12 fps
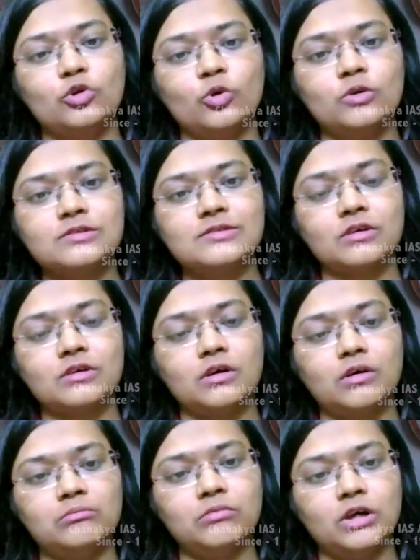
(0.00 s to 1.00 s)
those
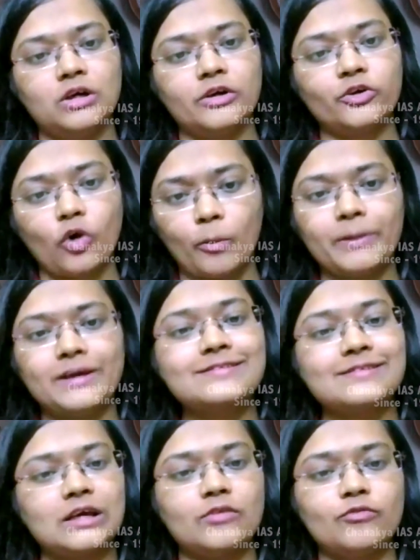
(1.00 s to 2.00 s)
uh, uh,
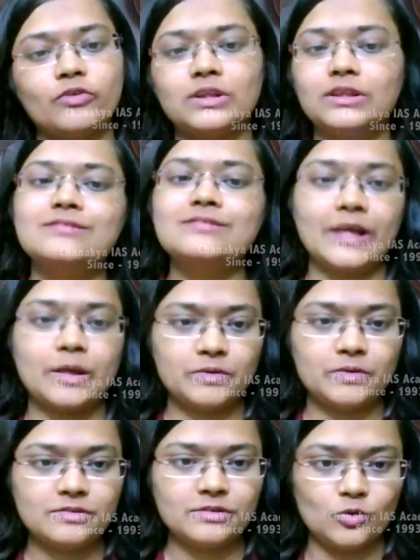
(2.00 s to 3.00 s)
topics with the
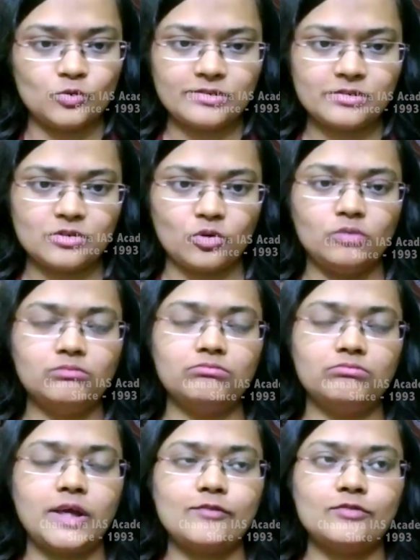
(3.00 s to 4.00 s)
syllabus new. So
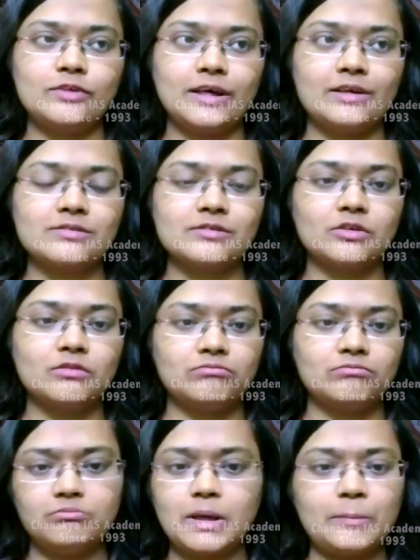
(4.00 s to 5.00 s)
if there is a
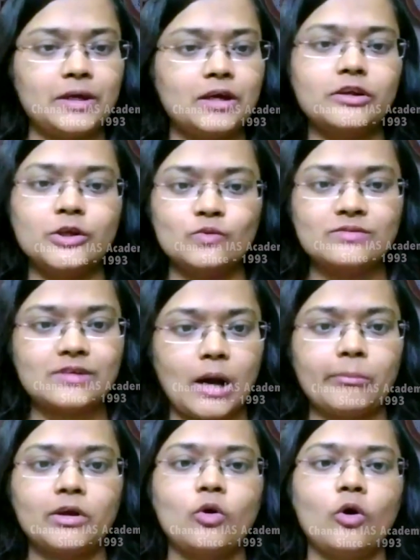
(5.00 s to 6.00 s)
maybe a news
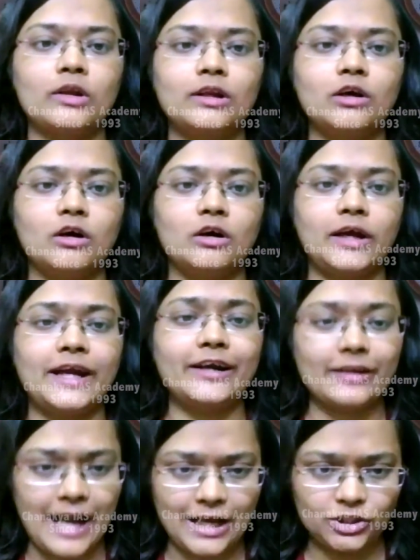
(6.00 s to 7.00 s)
coming on uh,
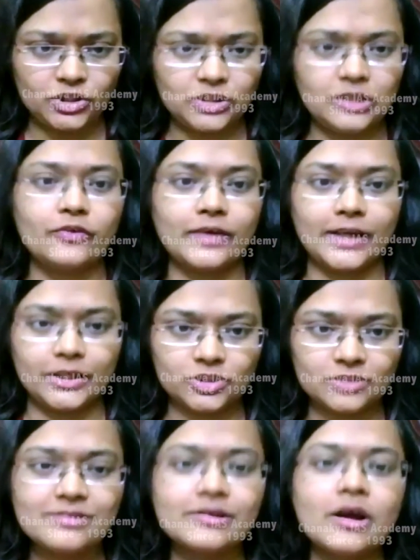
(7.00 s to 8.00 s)
international
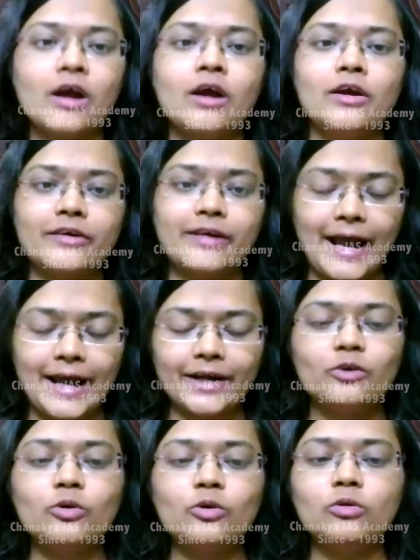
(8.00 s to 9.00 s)
relations
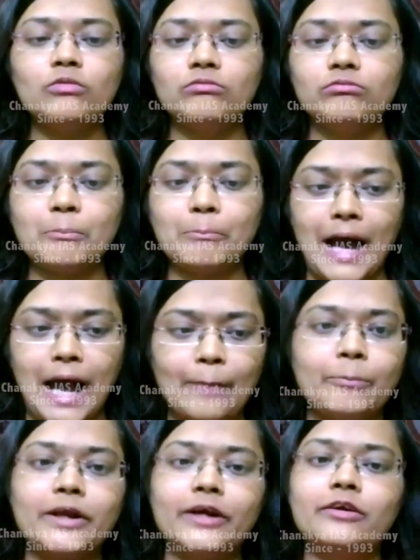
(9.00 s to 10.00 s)
try to
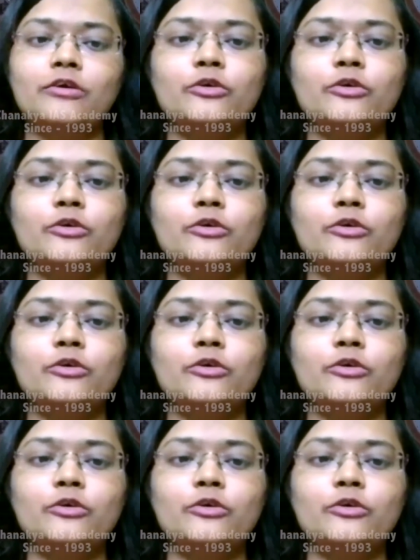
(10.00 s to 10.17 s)
map it